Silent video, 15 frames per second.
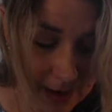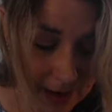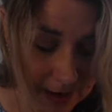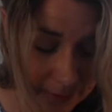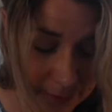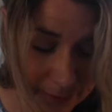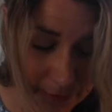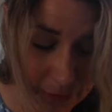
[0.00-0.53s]

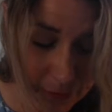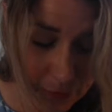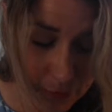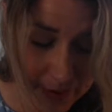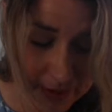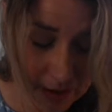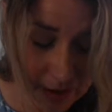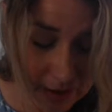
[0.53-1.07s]
and folk
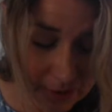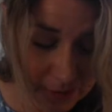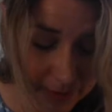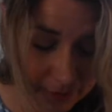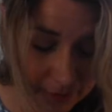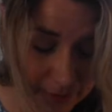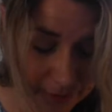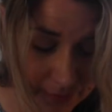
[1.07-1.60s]
went hungry
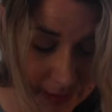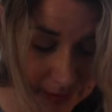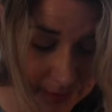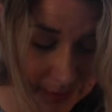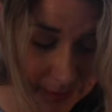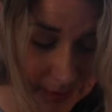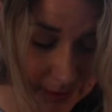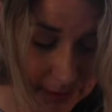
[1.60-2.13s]
for fish.